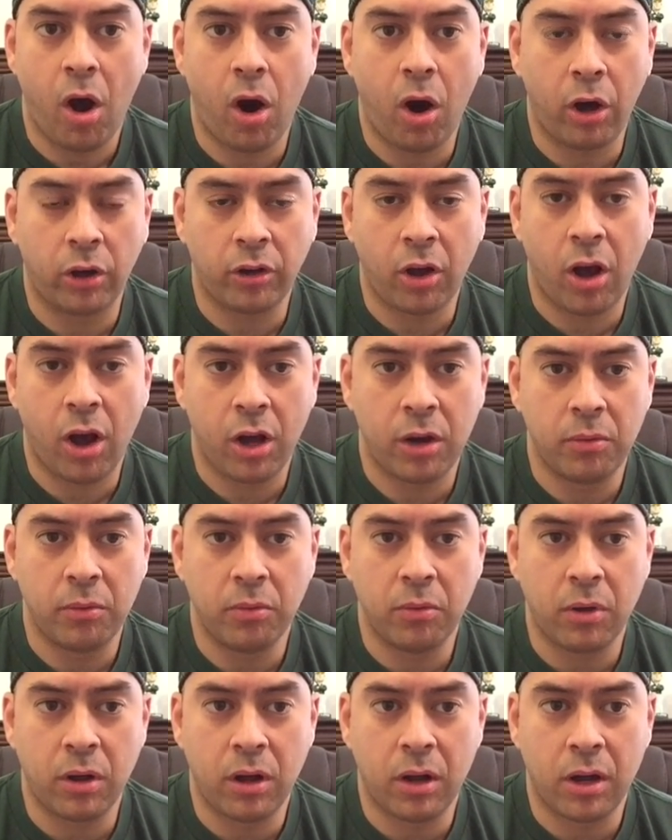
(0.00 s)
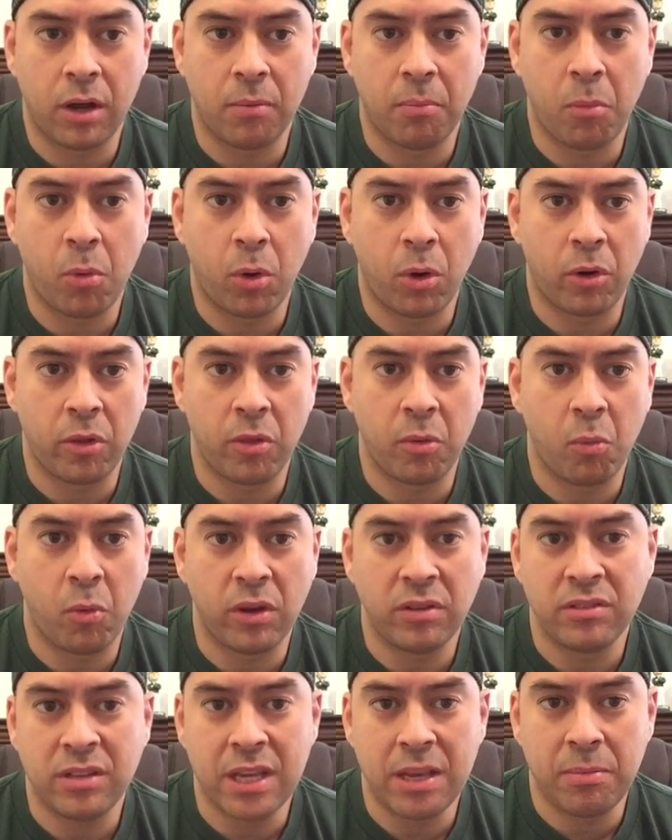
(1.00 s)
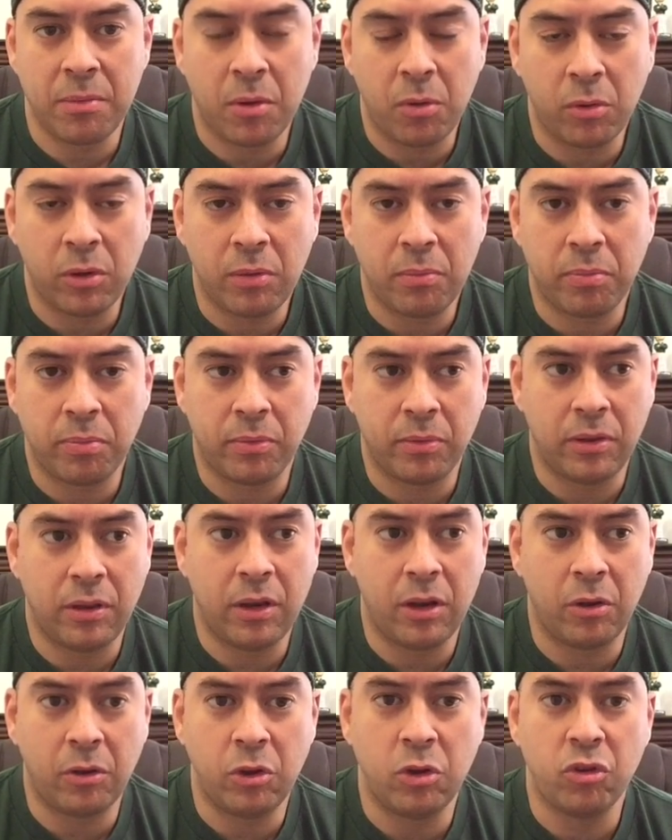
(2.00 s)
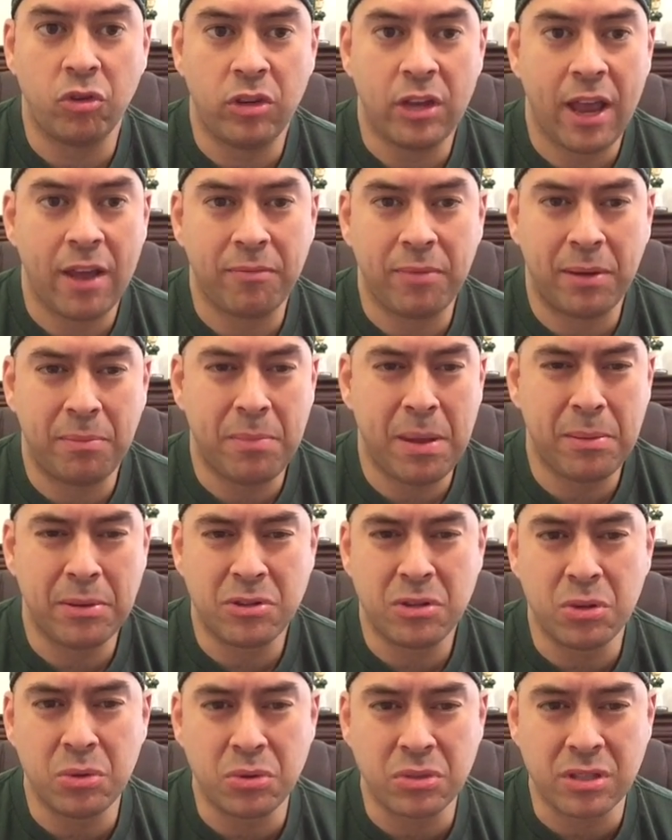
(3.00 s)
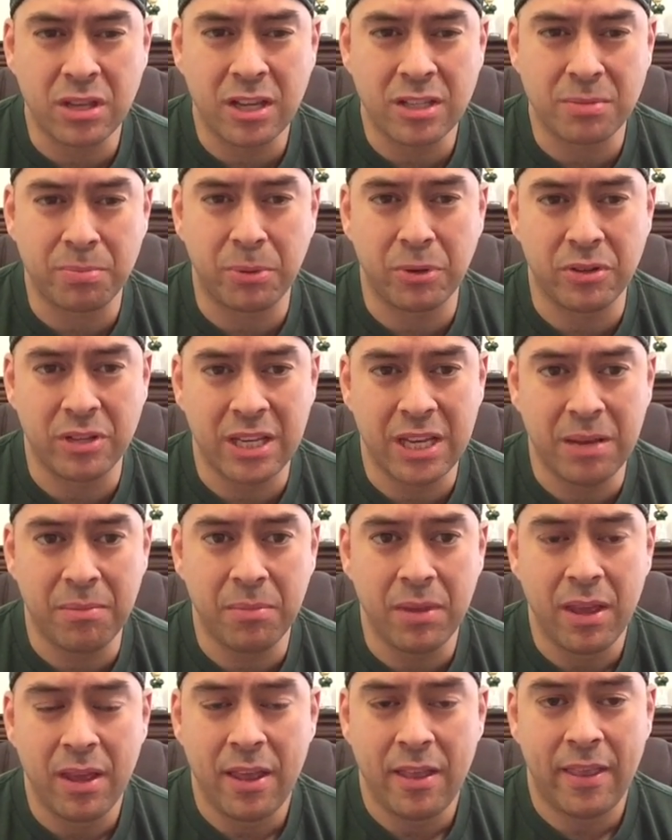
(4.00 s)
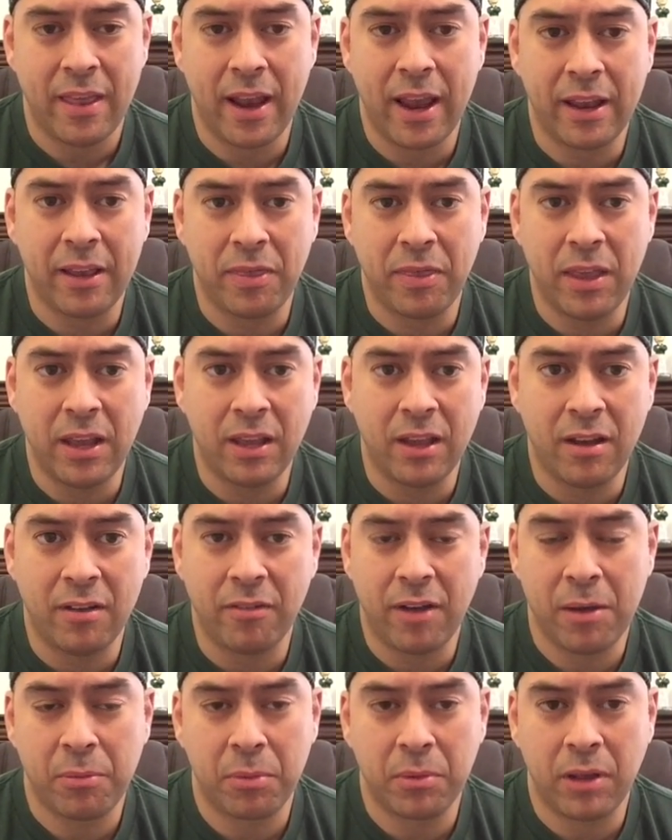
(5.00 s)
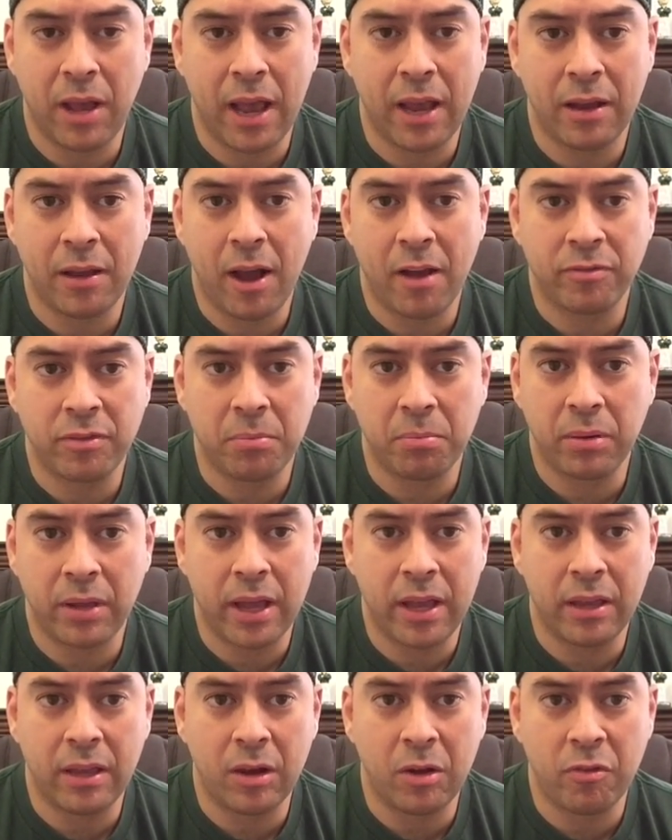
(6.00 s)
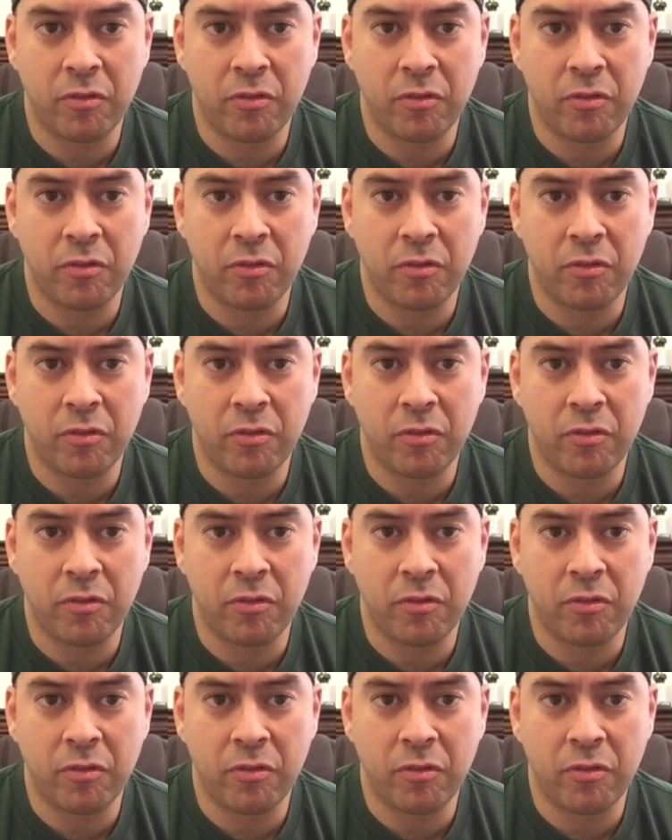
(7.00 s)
aren't on more than 1 team. They only usually have like maybe 2 studs per team that I could think of. I often play